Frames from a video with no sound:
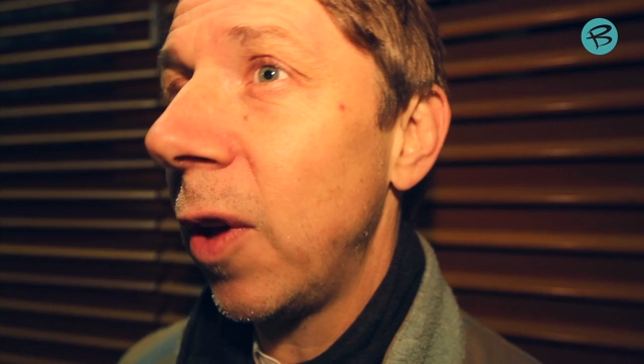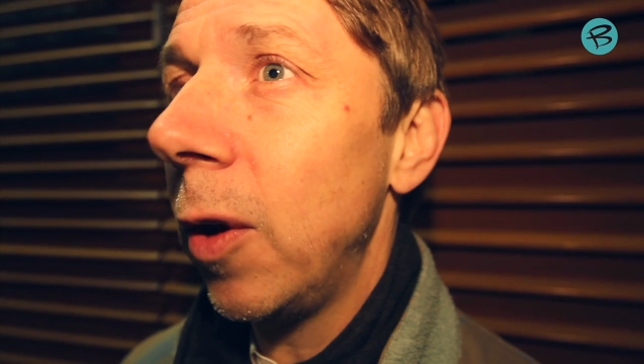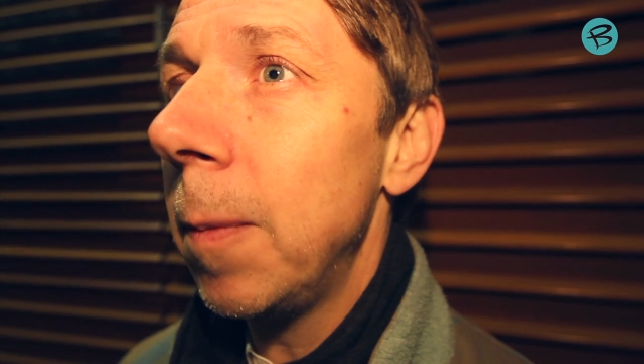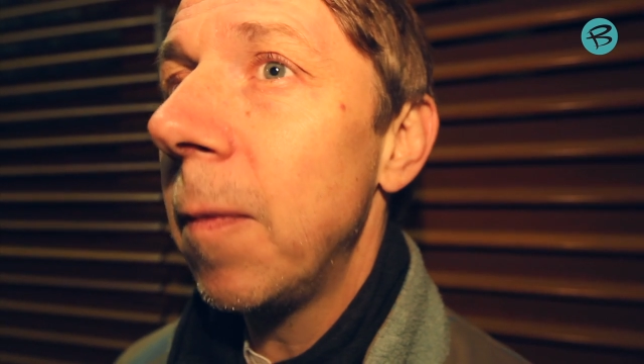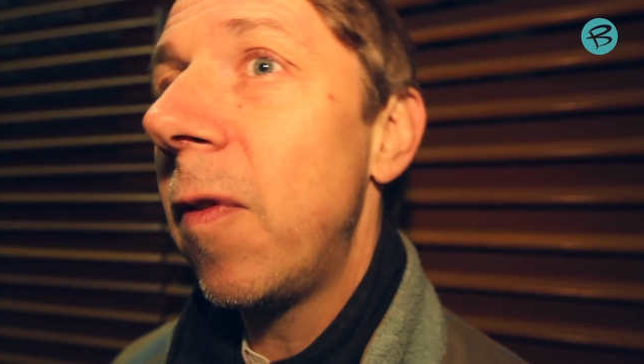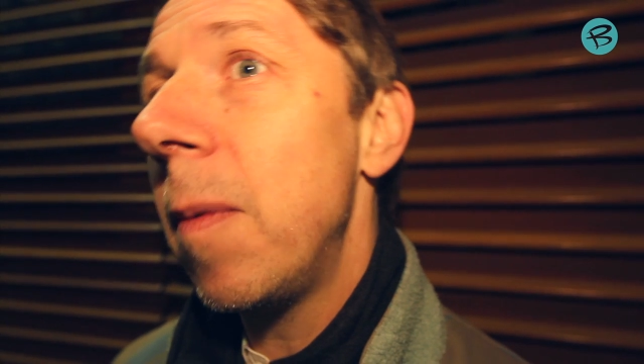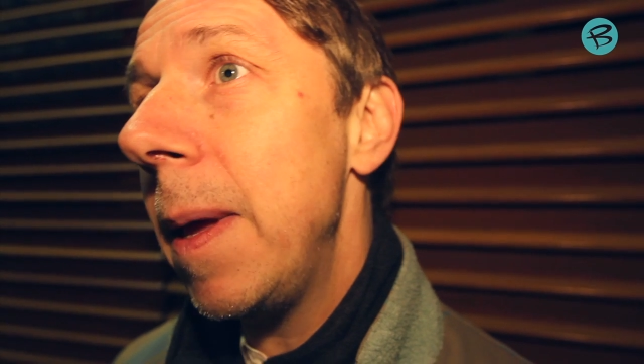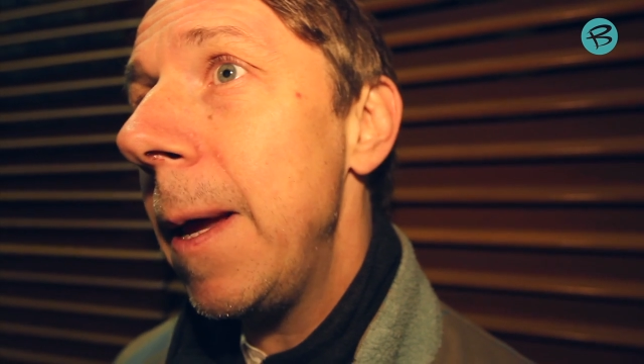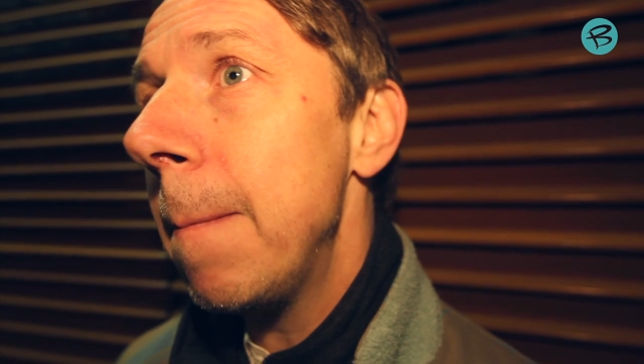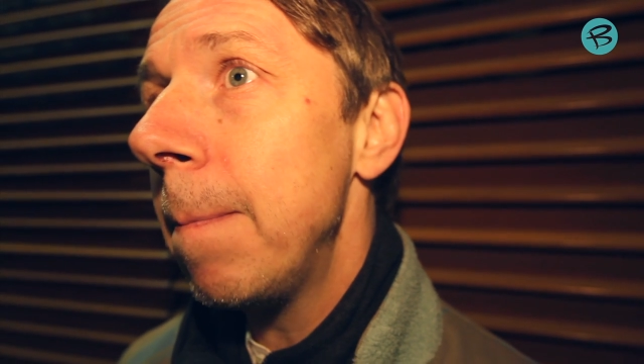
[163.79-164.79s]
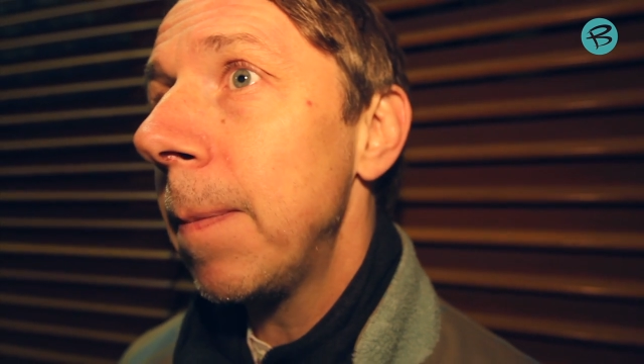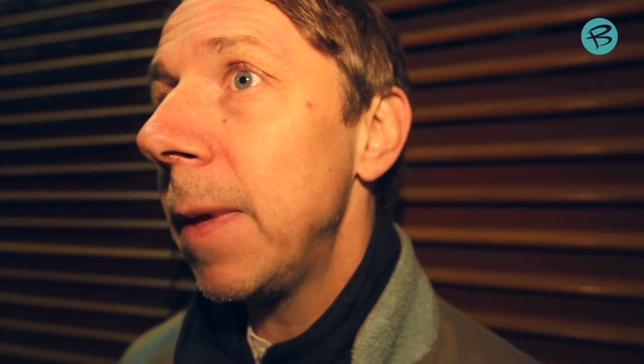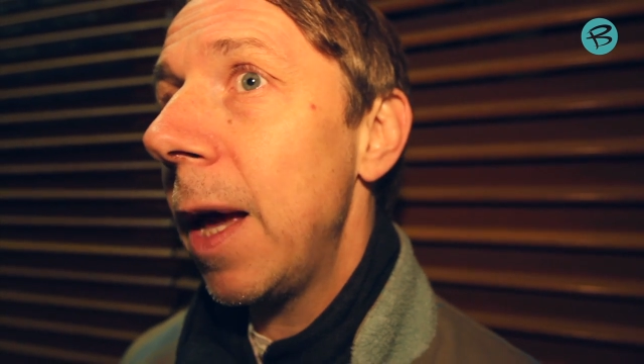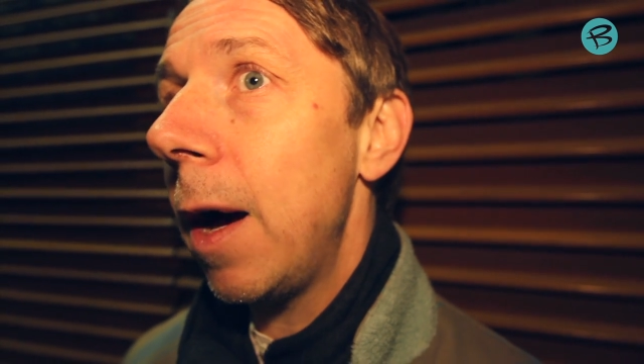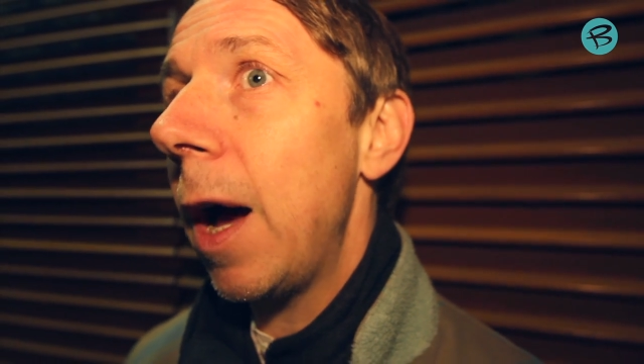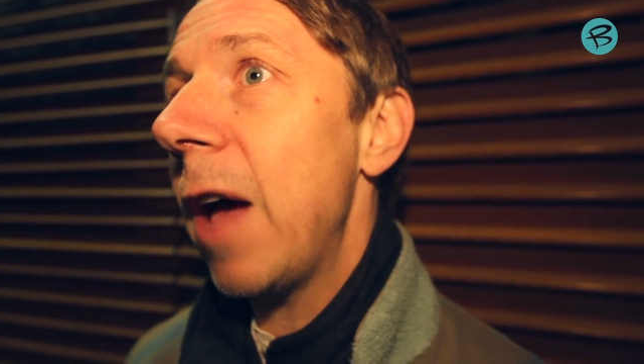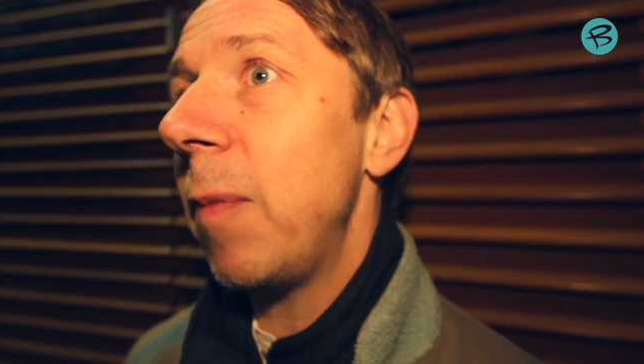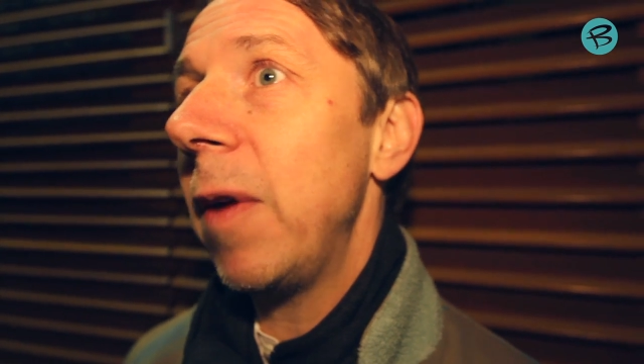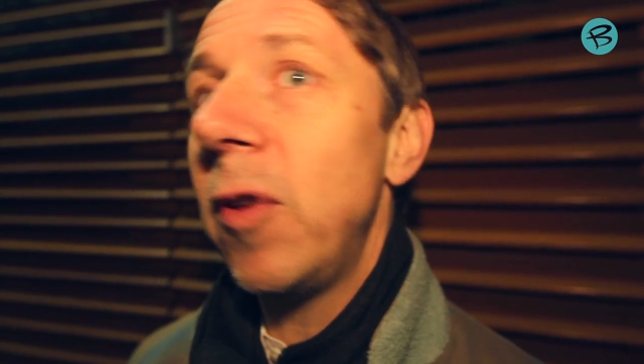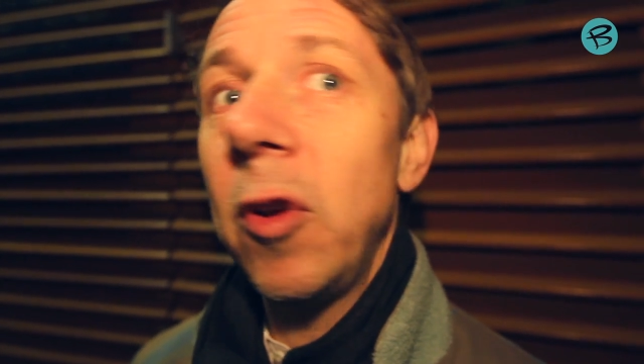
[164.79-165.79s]
So for me, yeah, I
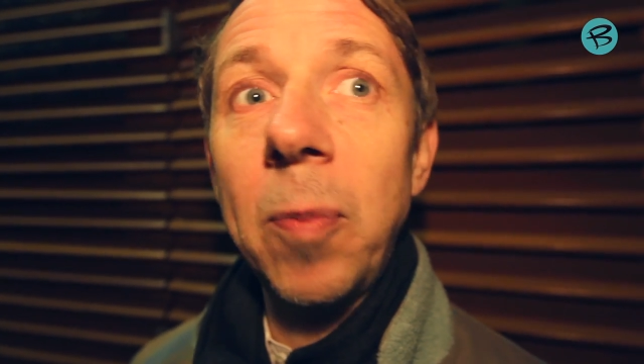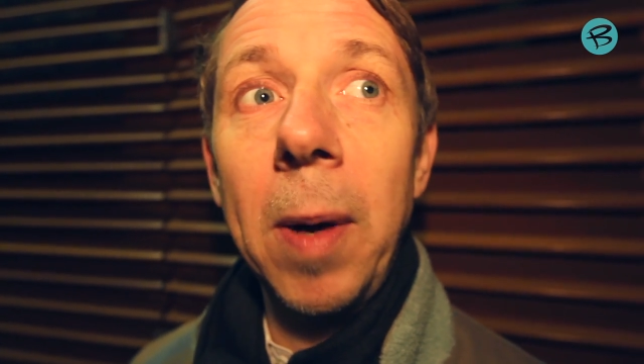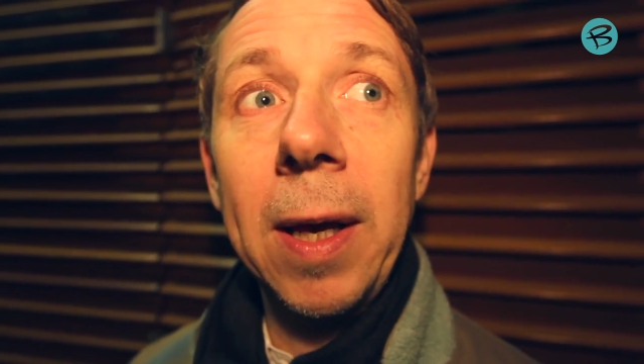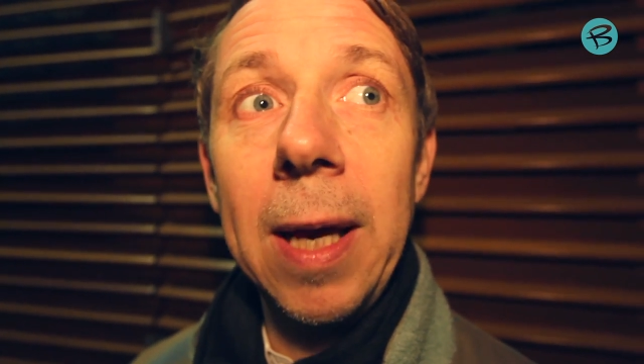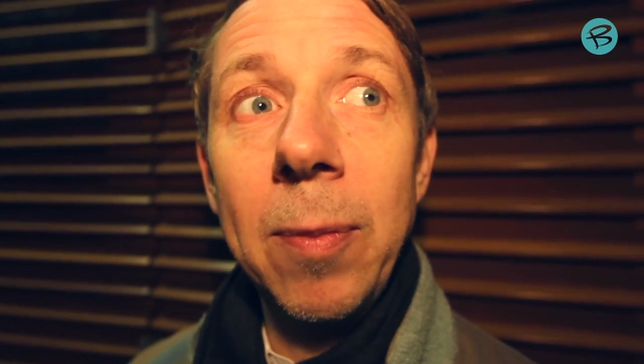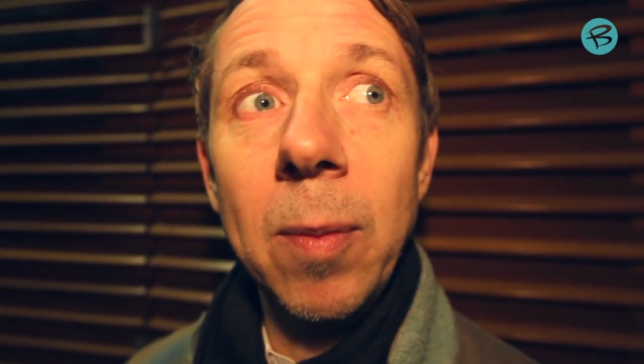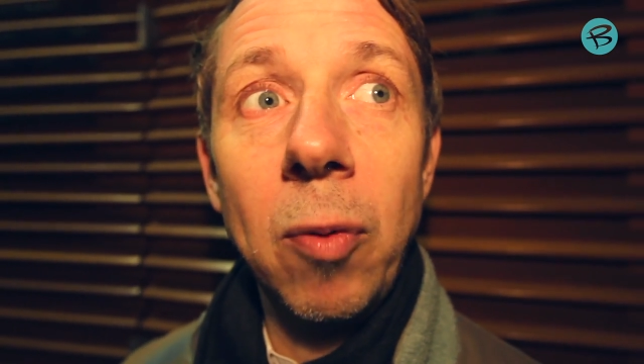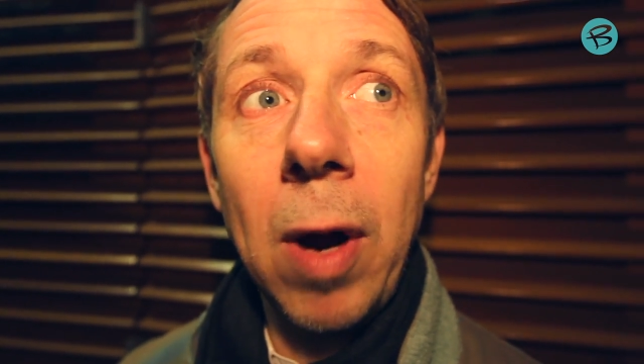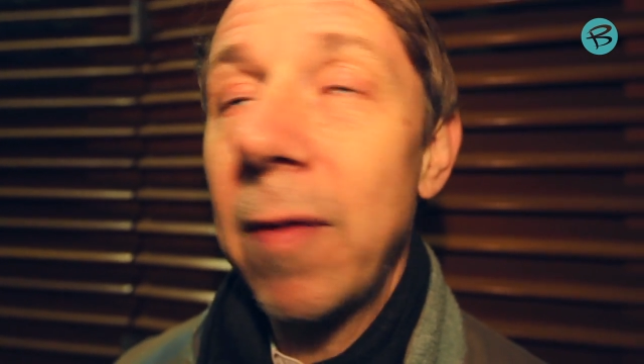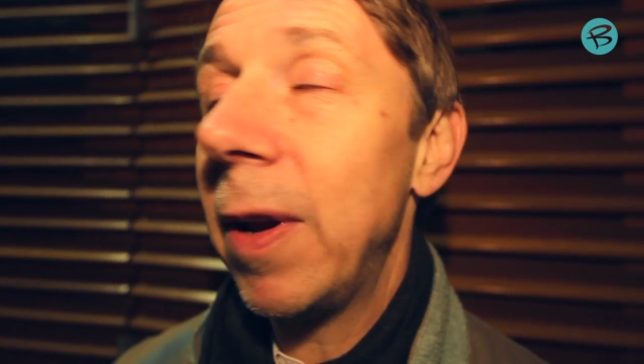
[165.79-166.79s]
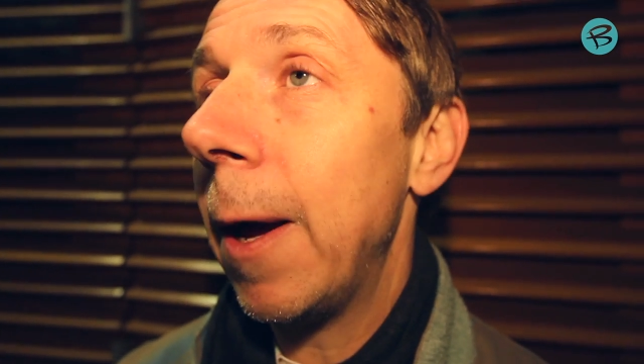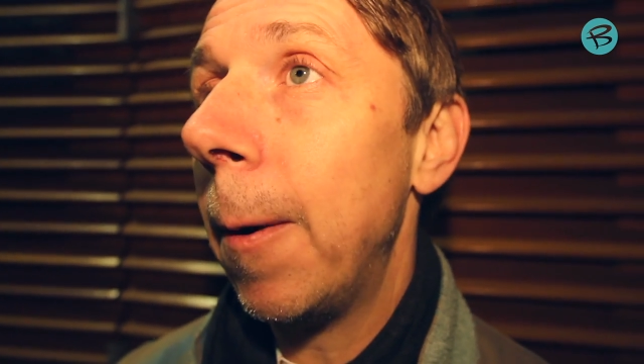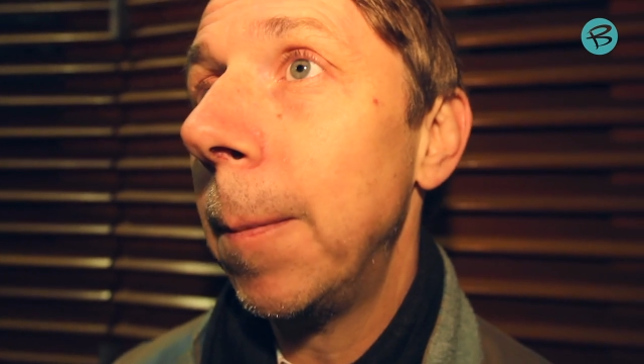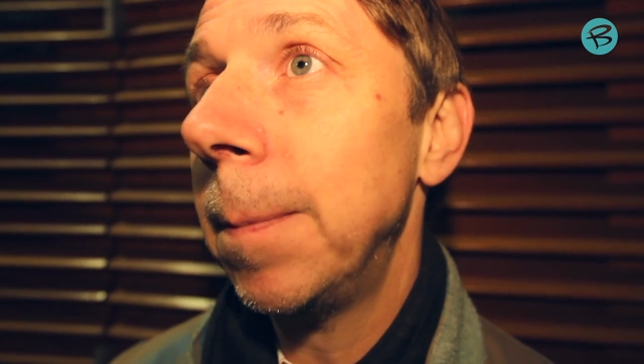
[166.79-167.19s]
have my views, but I keep them private.